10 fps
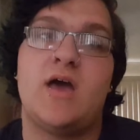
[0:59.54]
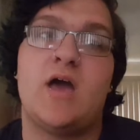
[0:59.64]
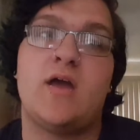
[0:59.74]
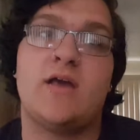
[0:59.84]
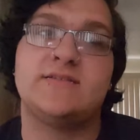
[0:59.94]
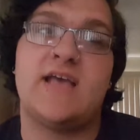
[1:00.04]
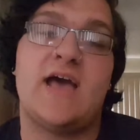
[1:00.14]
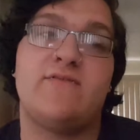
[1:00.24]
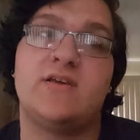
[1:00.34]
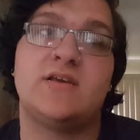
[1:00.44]
I was
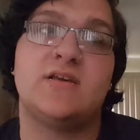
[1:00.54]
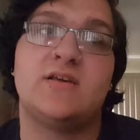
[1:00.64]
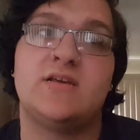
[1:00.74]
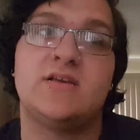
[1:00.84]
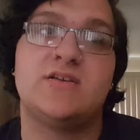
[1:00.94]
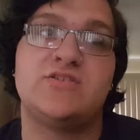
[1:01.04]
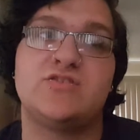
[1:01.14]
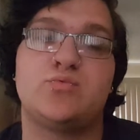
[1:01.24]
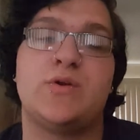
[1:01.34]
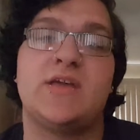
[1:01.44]
having
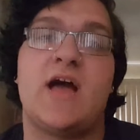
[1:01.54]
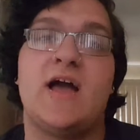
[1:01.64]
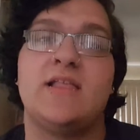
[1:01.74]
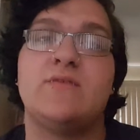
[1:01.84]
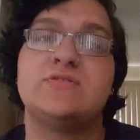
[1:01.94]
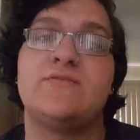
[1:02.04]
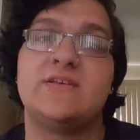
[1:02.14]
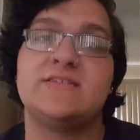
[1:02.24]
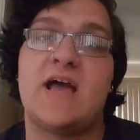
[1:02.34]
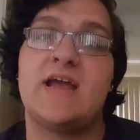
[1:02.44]
just really high levels of
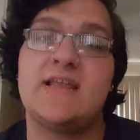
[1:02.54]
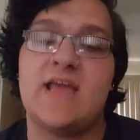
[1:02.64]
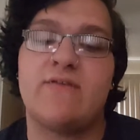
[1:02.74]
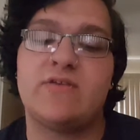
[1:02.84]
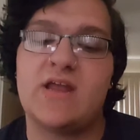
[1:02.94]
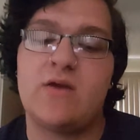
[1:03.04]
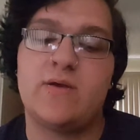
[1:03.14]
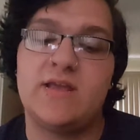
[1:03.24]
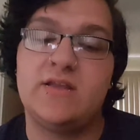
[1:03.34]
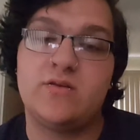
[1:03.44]
anxiety every day I
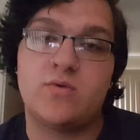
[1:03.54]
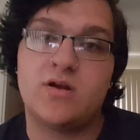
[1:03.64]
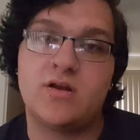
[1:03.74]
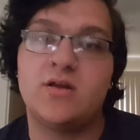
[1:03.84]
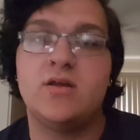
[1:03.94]
went into work.